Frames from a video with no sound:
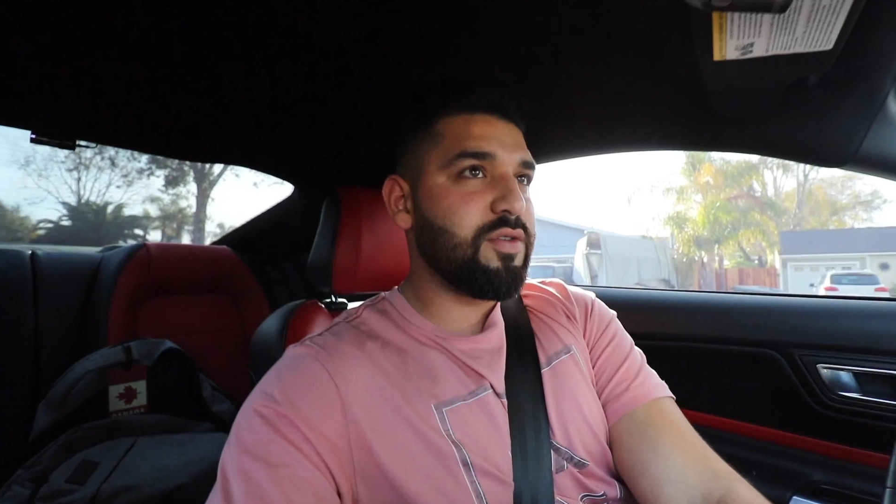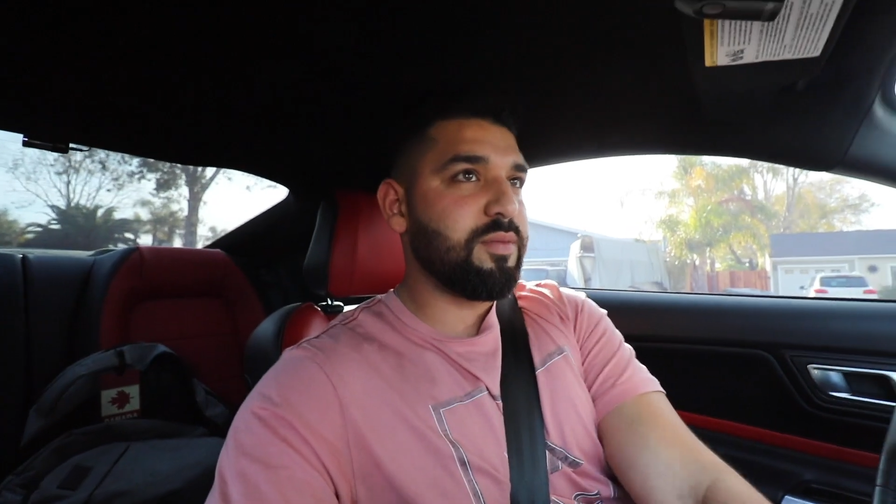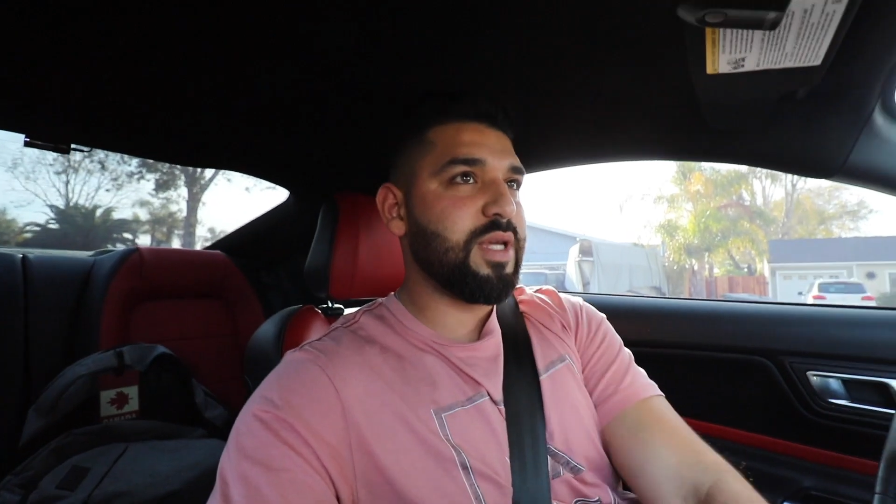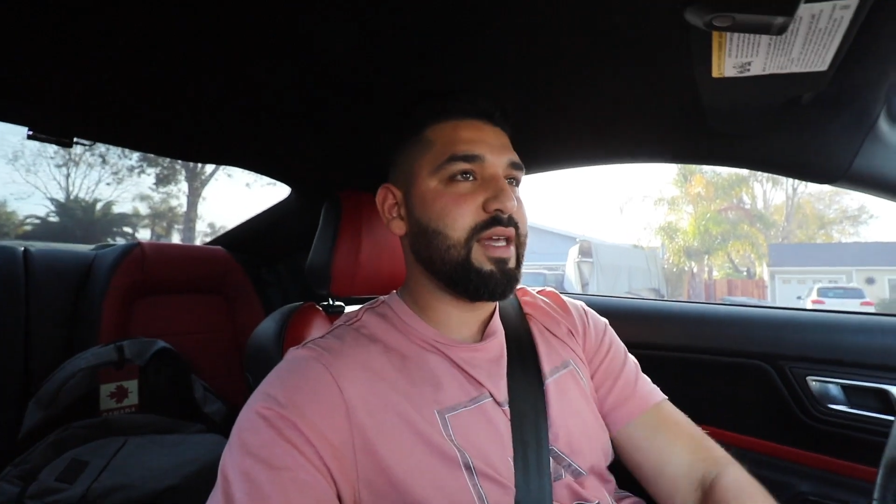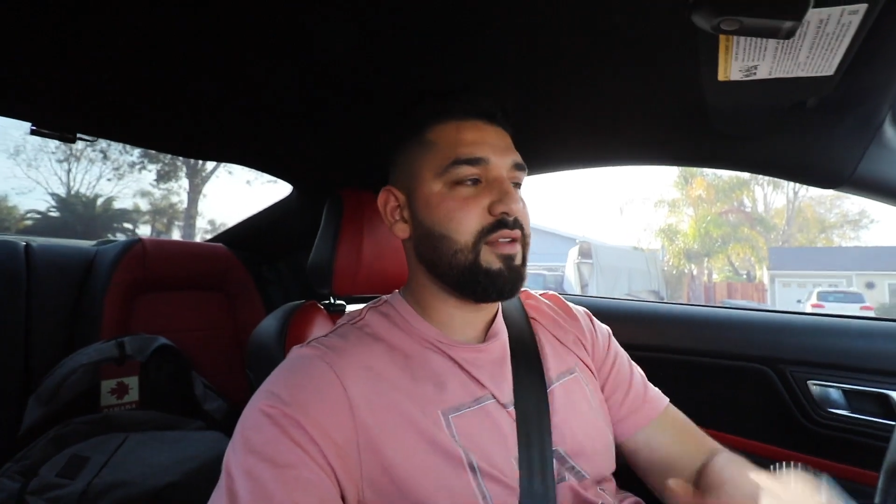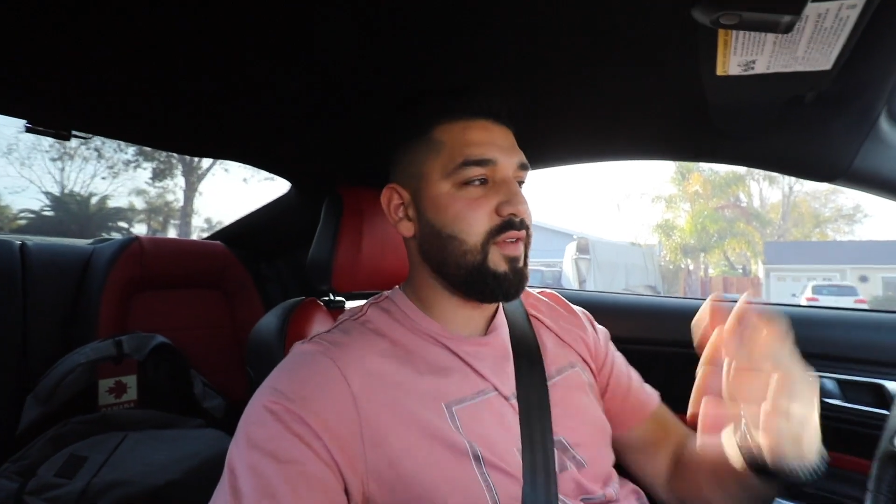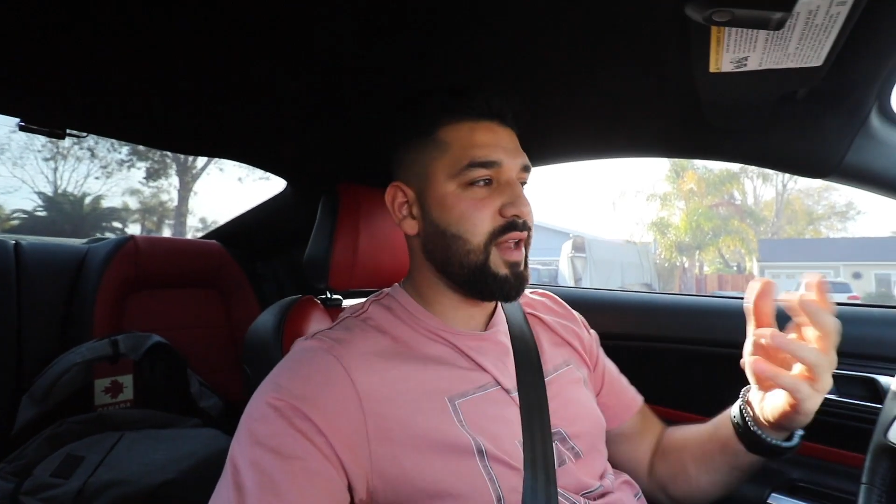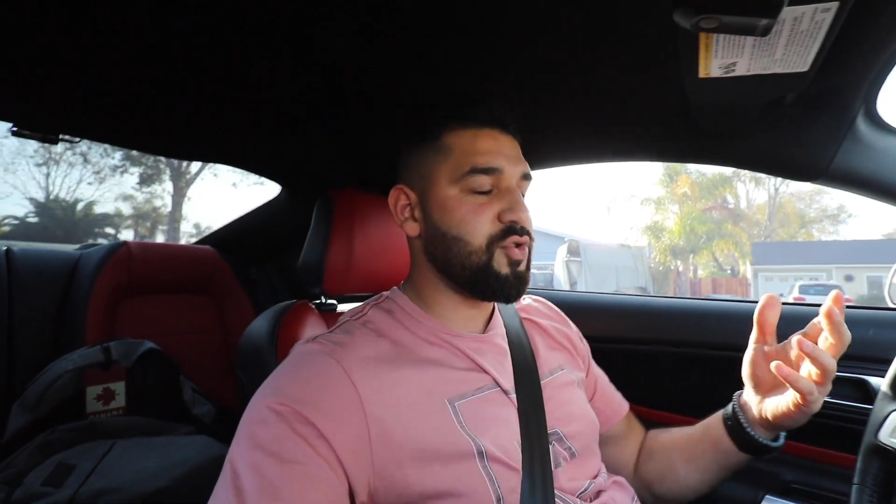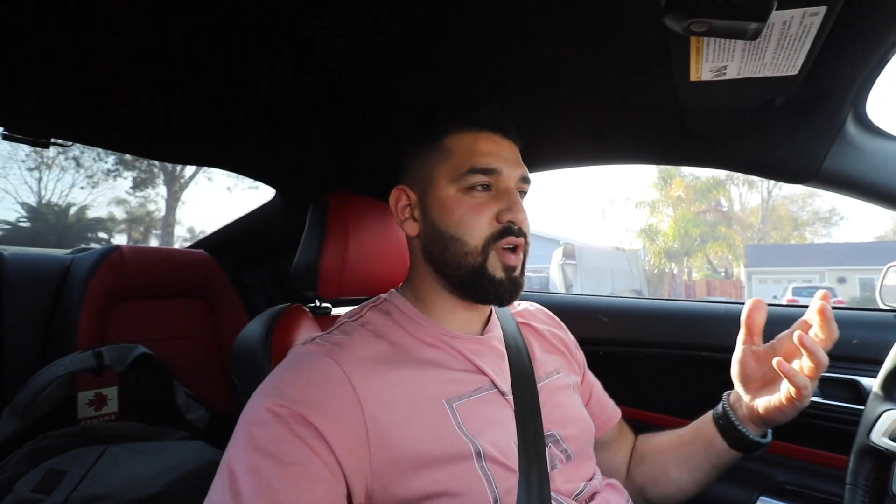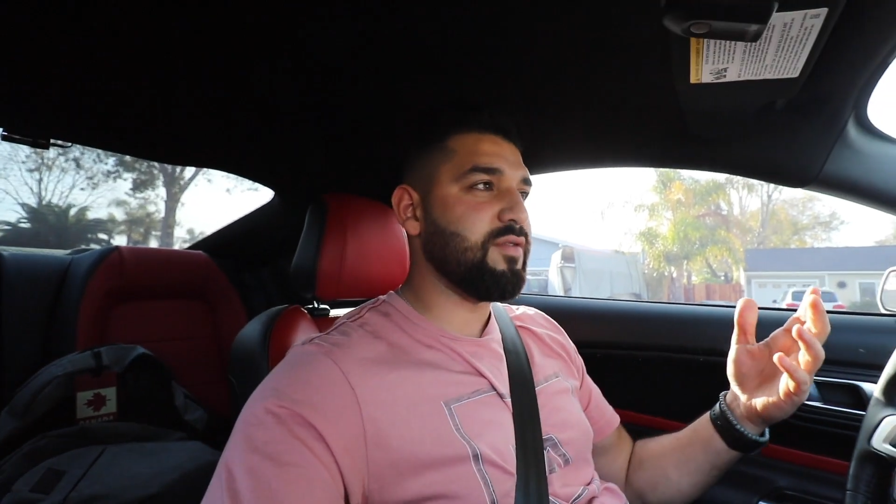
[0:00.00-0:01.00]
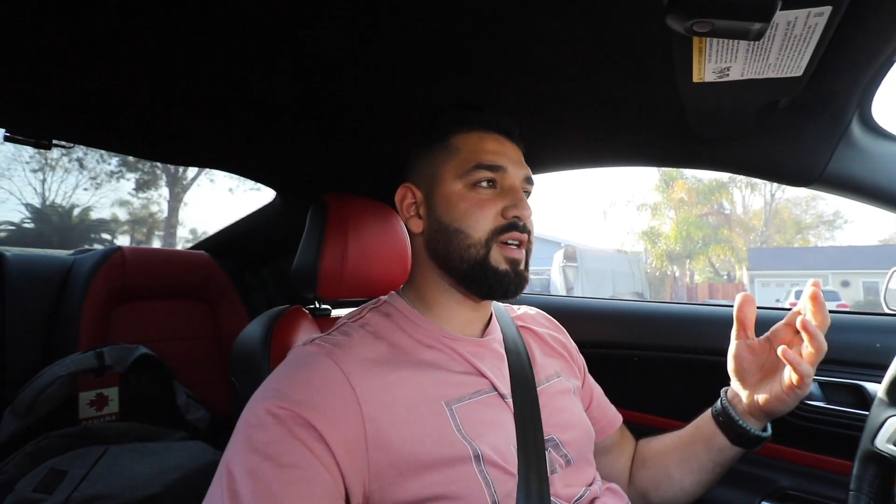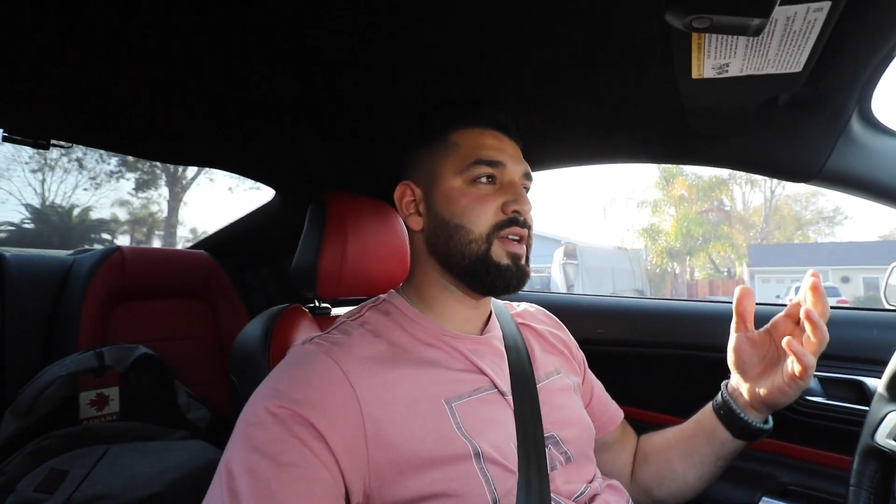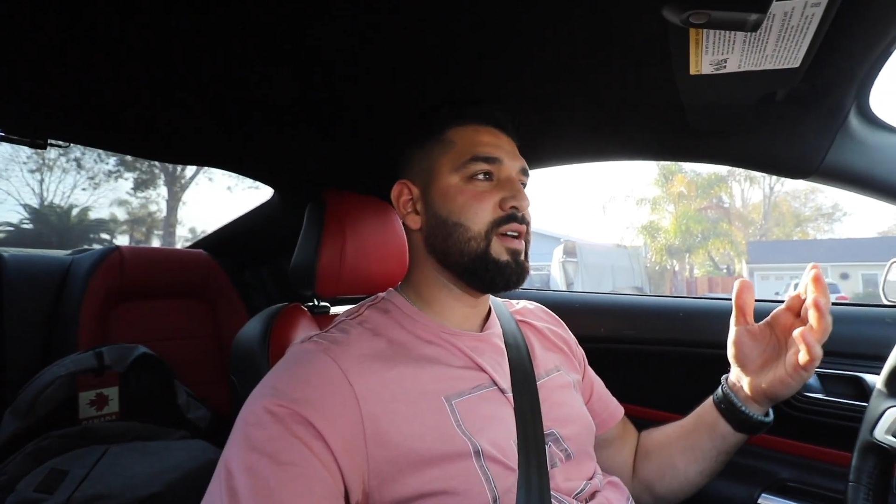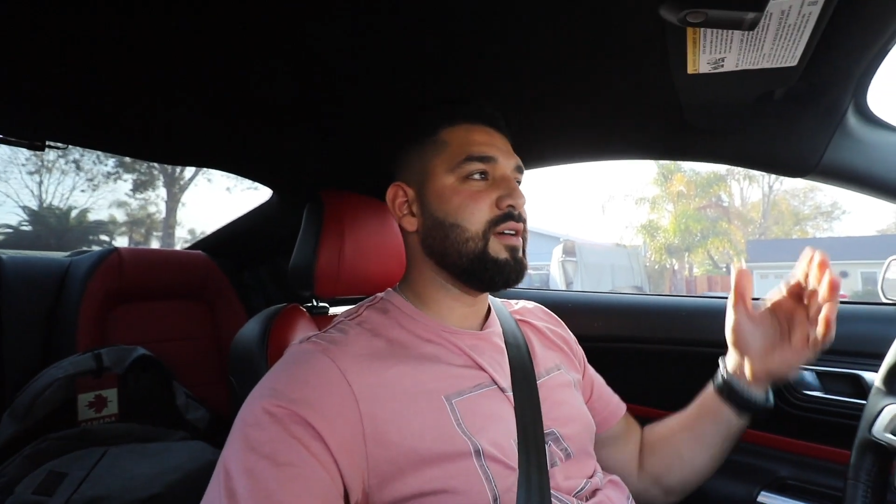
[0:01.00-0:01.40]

so I'm taking advantage of it